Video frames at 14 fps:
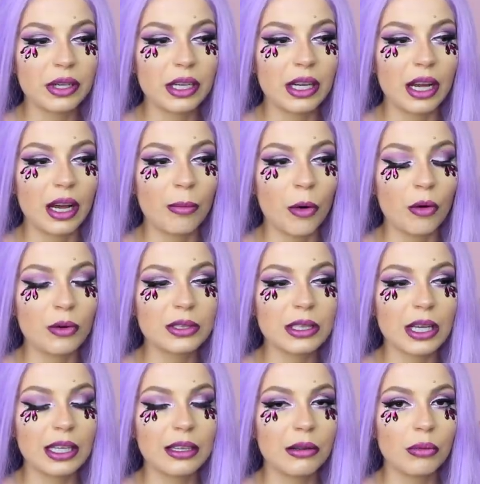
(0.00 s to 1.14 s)
but I'm always
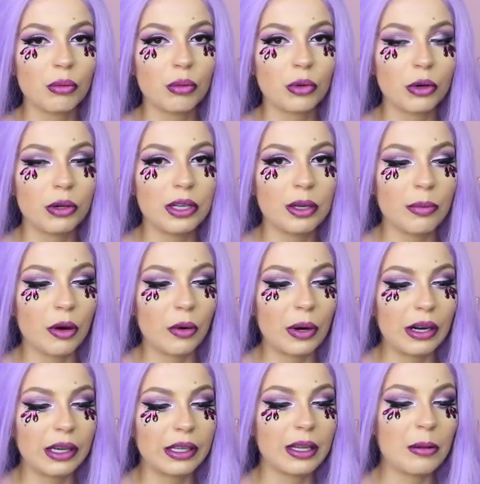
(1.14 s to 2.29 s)
kind of worried about
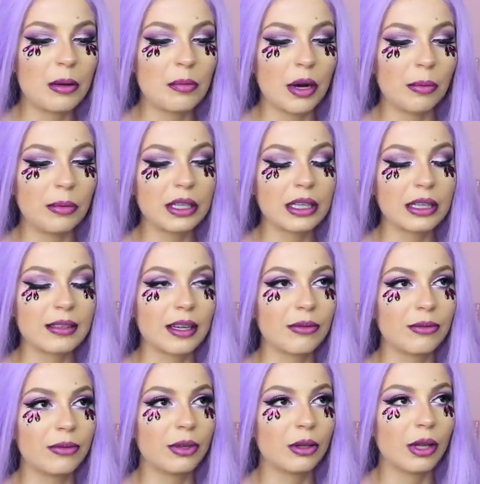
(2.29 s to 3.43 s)
wearing them in public because I
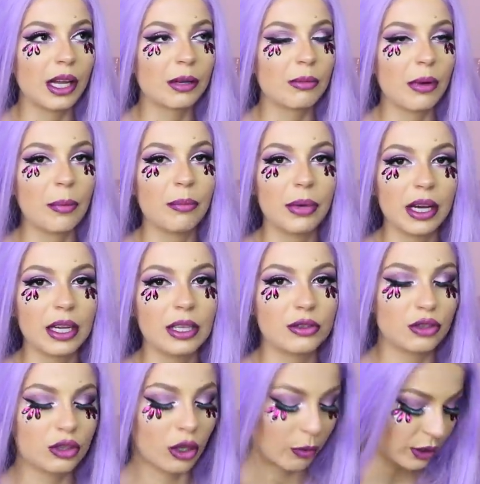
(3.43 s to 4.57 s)
feel like my butt is
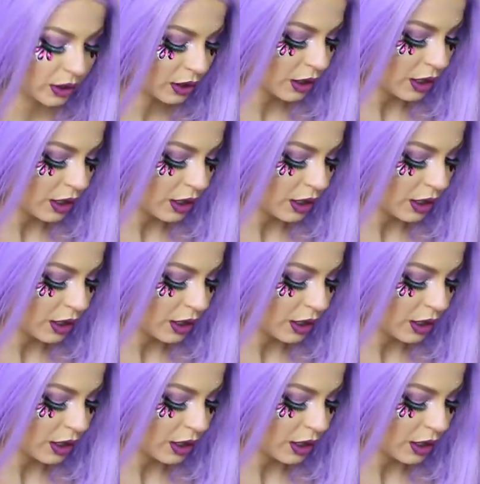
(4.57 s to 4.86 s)
showing.